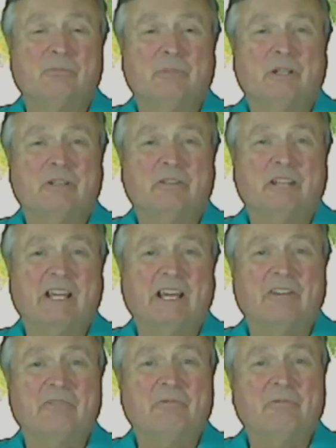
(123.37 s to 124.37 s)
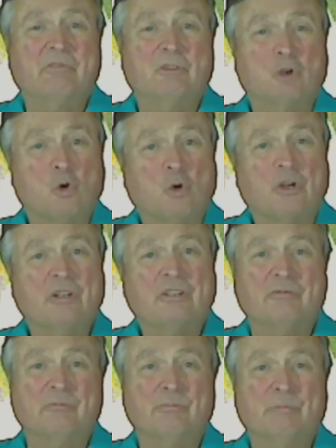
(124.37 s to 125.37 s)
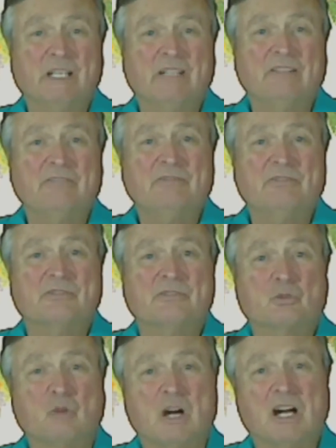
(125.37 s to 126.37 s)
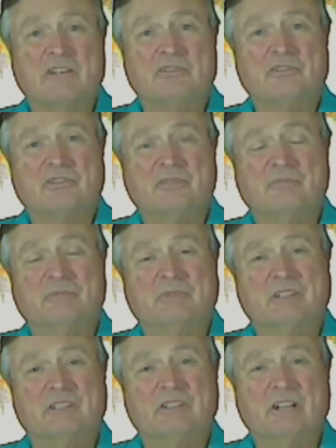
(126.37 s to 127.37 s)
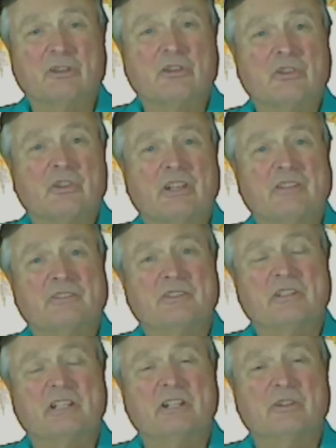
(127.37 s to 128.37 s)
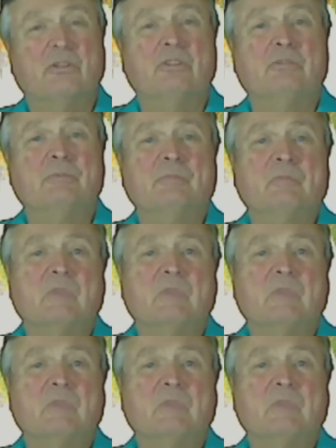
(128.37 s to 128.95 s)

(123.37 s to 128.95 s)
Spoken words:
but they had corn and beans and squash and other things that they grew.